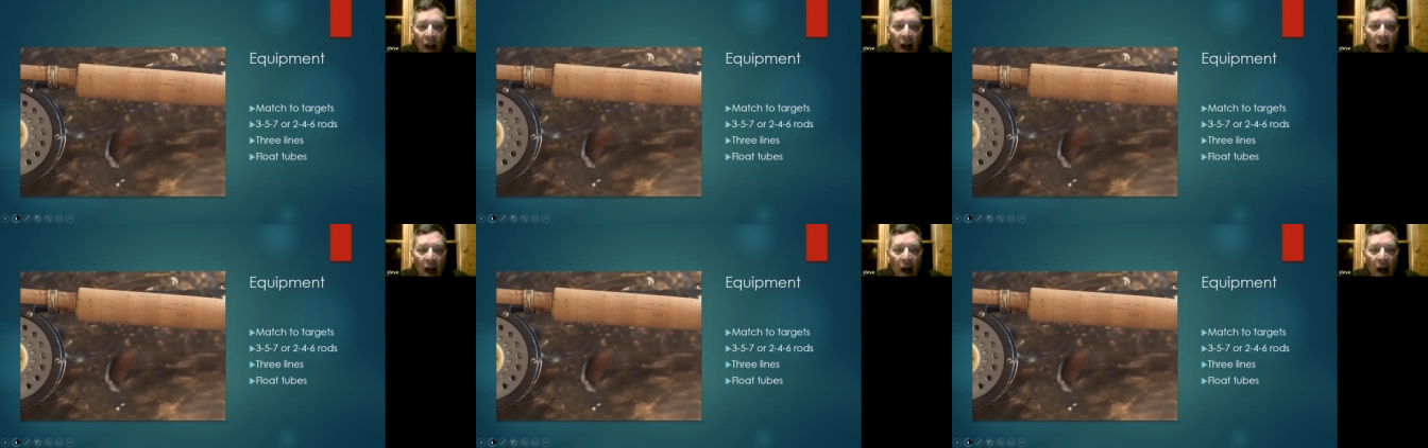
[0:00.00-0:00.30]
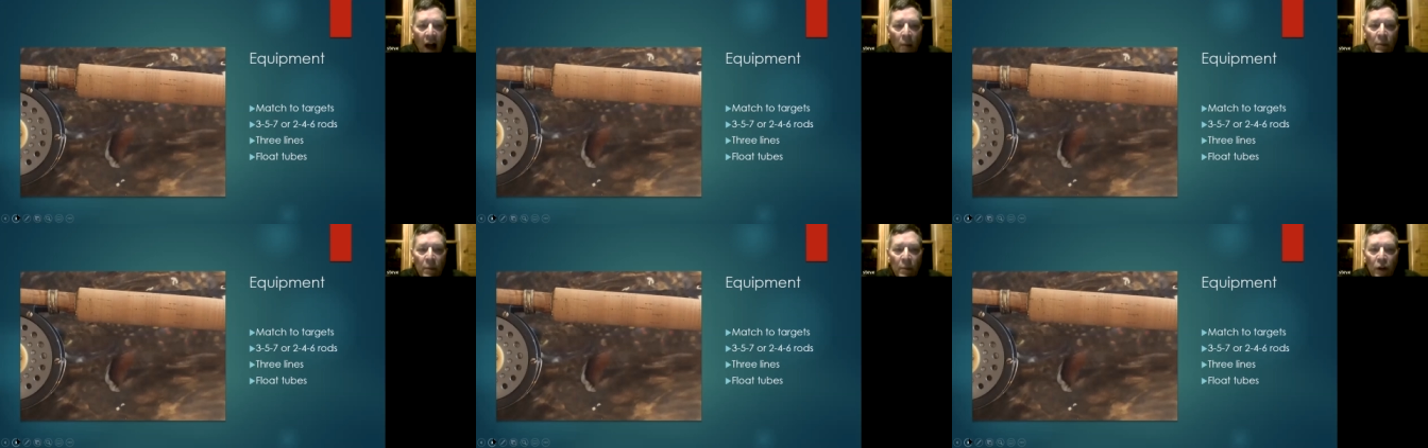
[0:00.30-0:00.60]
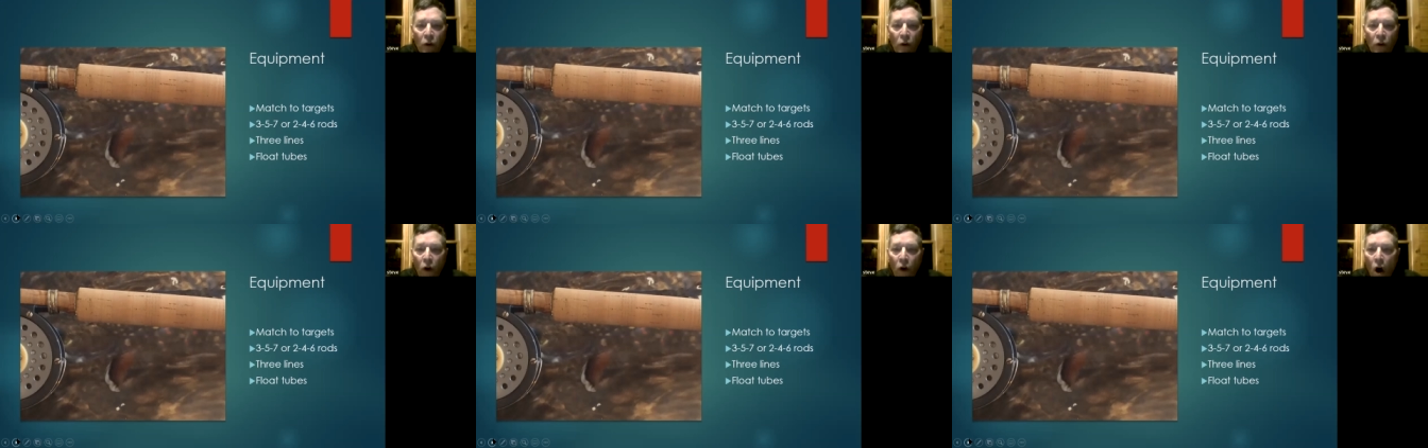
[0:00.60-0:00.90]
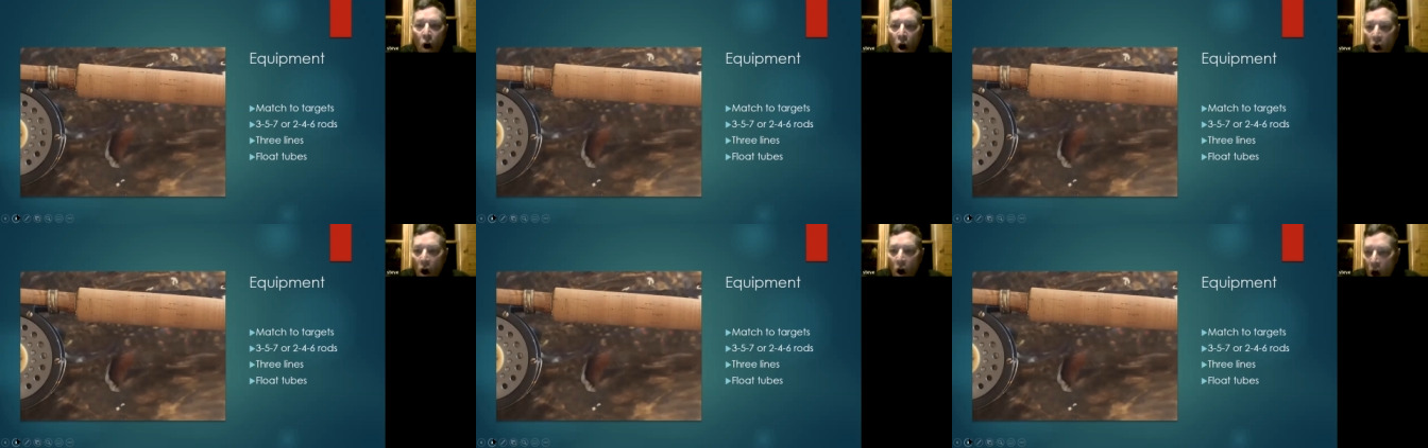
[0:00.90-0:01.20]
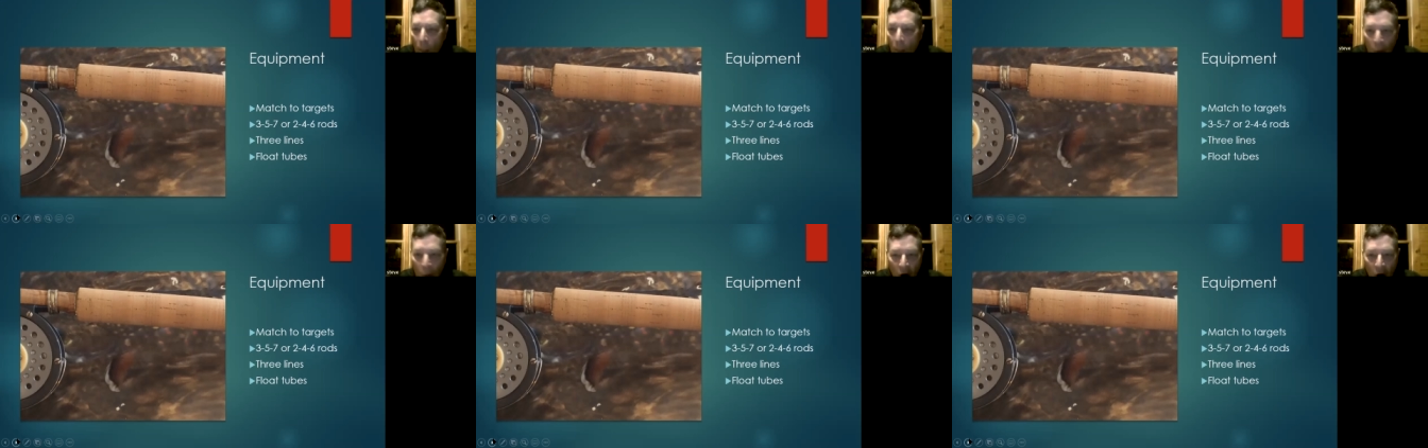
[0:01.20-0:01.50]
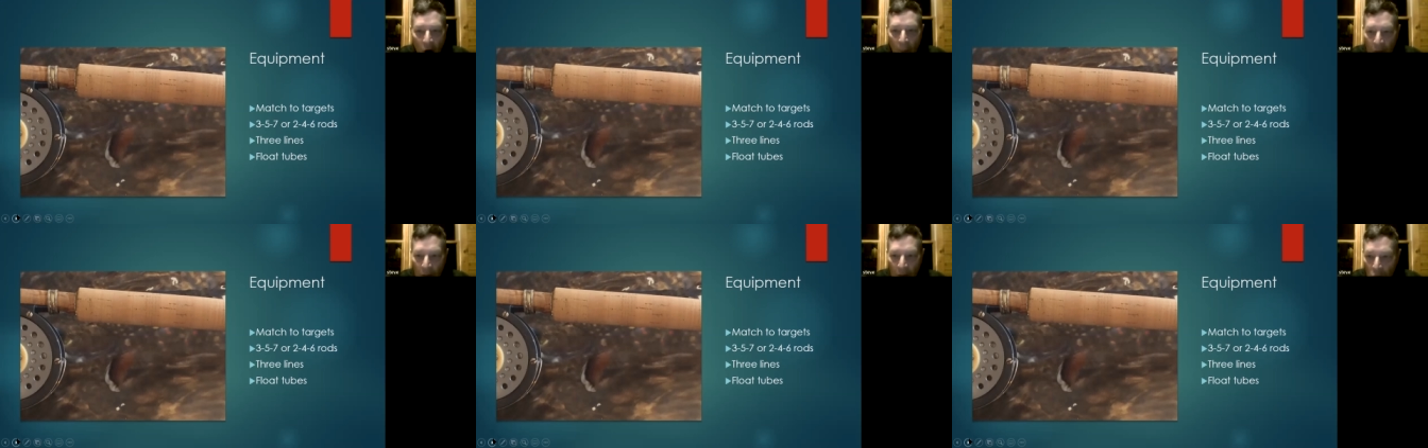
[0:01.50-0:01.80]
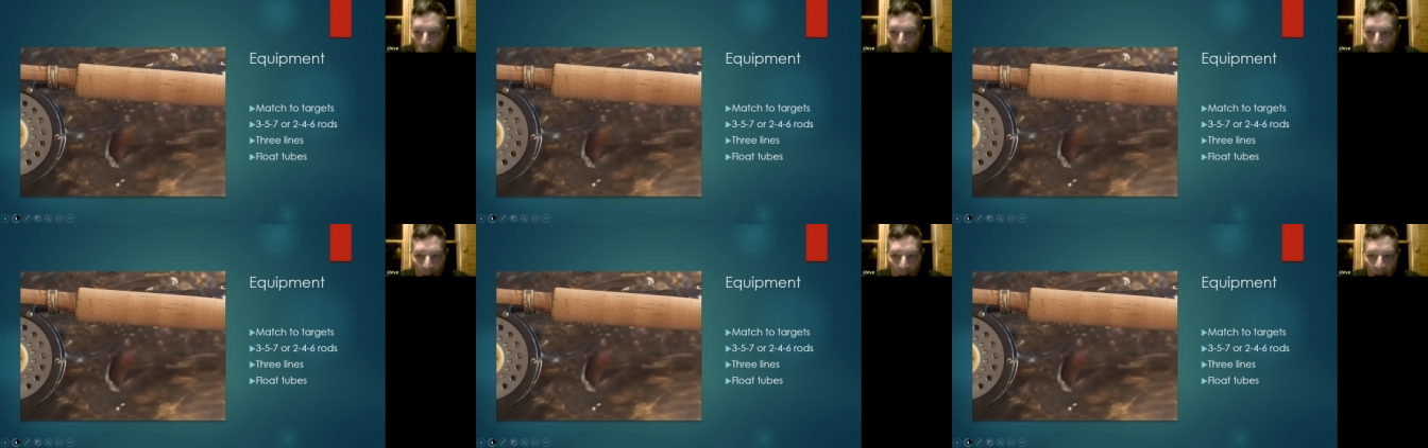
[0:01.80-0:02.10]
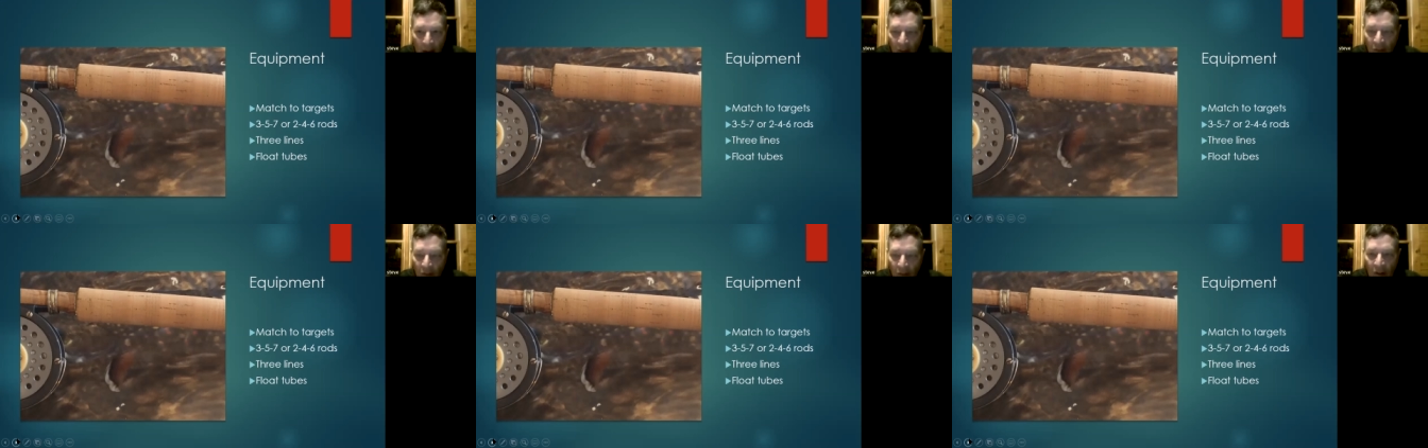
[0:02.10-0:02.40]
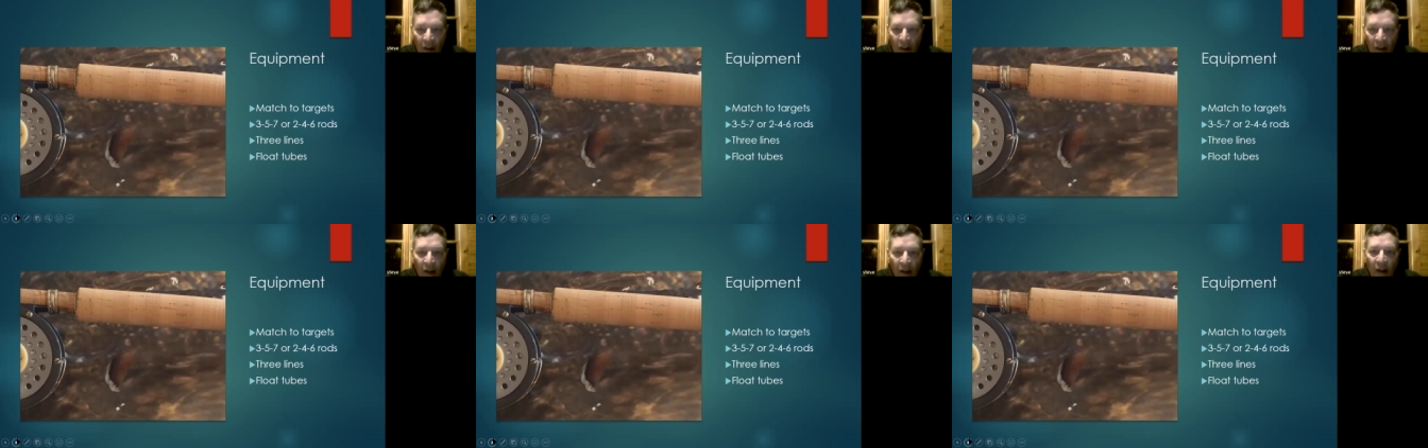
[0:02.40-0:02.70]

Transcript: Um, your all-purpose weights